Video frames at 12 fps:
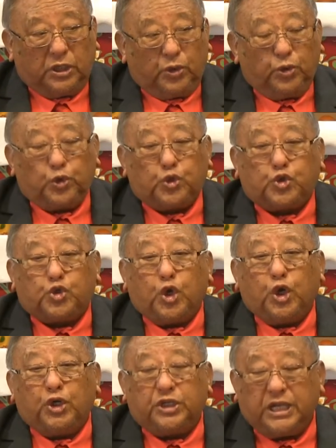You
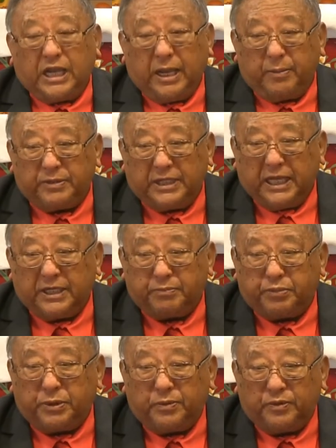don't have that
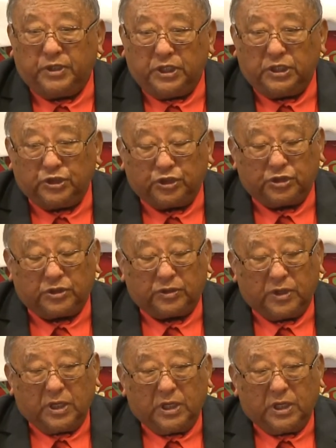privilege.